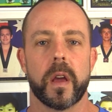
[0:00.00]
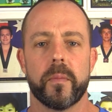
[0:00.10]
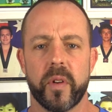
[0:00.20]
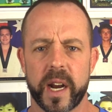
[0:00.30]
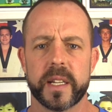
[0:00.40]
I'm
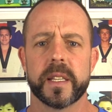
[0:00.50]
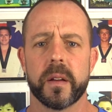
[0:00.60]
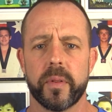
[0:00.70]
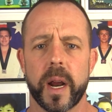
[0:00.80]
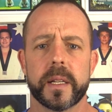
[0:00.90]

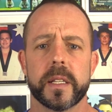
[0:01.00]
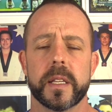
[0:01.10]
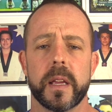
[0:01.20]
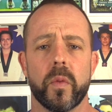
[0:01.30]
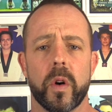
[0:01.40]

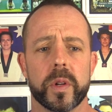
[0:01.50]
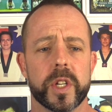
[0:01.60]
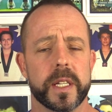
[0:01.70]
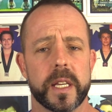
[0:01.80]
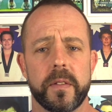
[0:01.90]
practicing while
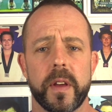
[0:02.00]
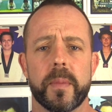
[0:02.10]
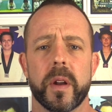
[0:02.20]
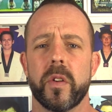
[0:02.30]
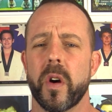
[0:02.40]
watching TV,
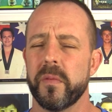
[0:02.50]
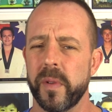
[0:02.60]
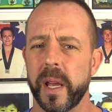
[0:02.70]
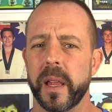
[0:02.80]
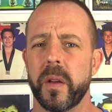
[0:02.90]
but not
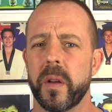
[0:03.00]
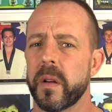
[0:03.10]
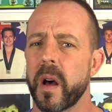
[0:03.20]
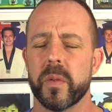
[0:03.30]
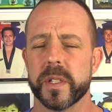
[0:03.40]
really,
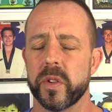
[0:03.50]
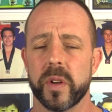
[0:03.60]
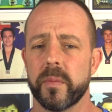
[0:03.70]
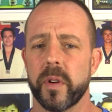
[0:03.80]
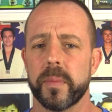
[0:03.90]
I wasn't doing
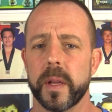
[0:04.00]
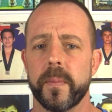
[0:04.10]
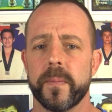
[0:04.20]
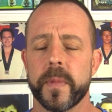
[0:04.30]
it properly.